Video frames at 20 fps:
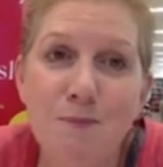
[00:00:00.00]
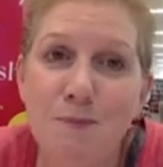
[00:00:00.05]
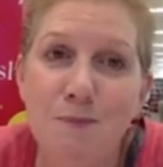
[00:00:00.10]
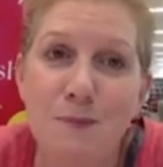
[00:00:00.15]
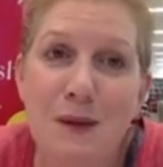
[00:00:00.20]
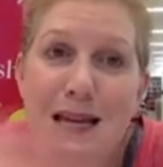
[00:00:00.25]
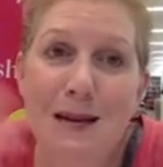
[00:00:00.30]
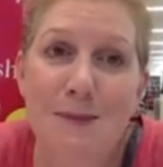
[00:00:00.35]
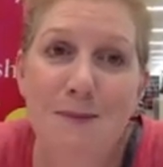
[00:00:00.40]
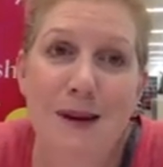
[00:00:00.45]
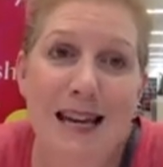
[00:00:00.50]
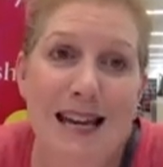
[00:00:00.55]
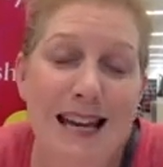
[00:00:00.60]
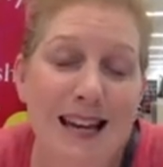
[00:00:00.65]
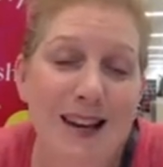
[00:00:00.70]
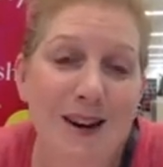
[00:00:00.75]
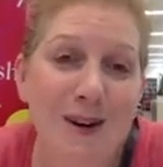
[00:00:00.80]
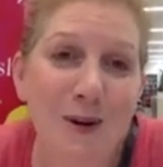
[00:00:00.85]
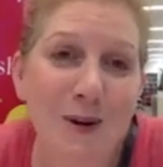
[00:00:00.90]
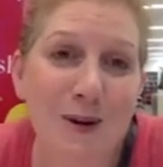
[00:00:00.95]

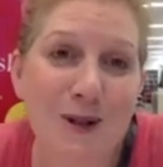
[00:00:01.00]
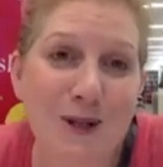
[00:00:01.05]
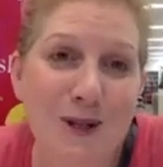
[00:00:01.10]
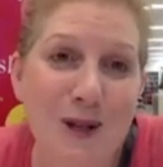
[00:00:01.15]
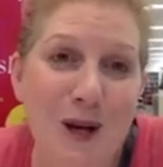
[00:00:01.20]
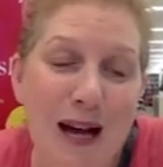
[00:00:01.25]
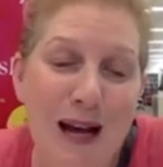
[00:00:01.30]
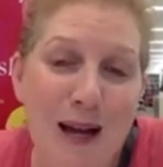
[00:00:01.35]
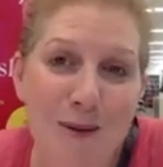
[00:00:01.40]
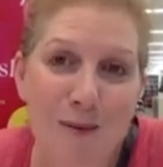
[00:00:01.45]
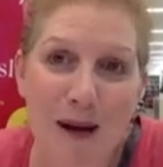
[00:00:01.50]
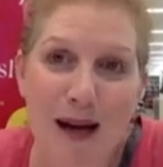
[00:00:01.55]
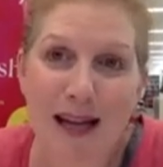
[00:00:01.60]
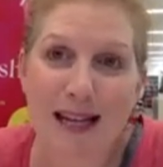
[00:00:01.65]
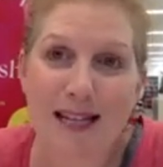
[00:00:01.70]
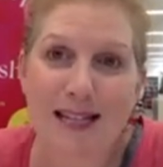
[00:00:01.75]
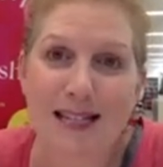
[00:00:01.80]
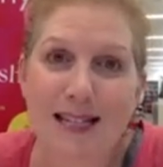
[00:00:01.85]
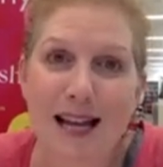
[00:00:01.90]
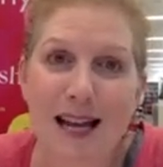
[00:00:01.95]
beaming all the time
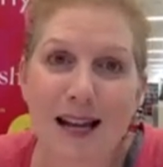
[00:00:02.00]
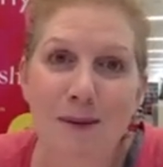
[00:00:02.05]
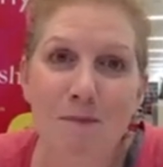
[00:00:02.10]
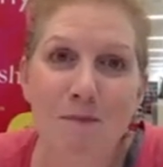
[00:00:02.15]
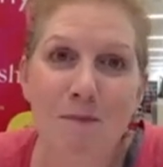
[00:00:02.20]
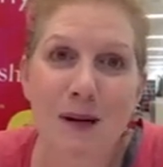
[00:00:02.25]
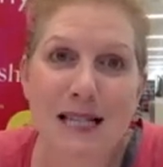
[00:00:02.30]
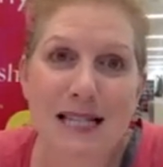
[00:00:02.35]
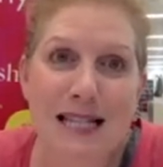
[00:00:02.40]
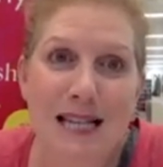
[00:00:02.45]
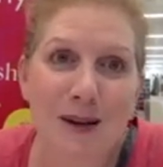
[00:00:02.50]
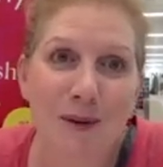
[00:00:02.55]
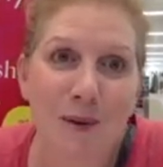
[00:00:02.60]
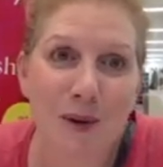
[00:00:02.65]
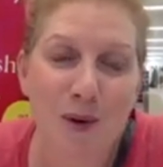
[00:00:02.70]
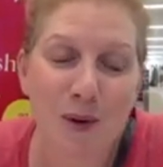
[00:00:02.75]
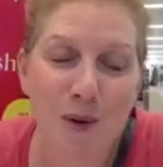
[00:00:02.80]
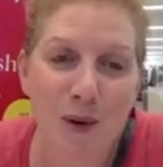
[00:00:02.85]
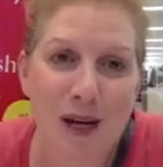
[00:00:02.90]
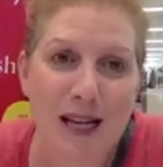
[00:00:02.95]
and buzzing
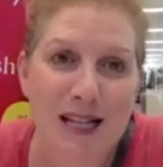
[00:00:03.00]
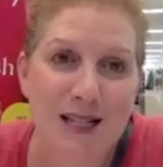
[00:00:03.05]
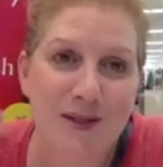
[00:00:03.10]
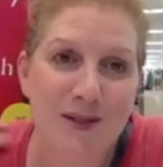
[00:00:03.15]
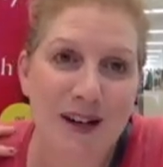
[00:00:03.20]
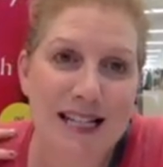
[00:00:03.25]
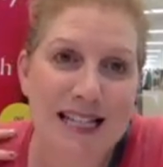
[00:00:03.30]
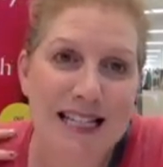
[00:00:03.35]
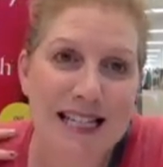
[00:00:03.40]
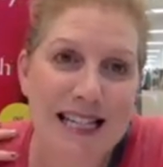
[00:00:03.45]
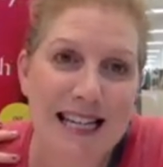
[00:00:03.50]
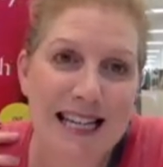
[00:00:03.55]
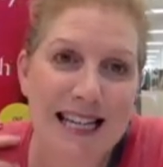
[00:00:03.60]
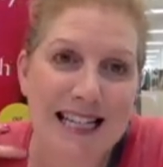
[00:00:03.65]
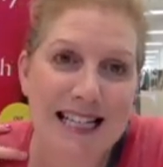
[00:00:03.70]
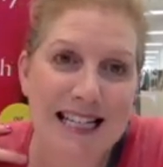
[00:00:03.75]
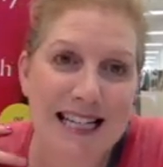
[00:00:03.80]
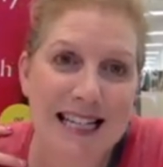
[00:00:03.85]
with creative ideas and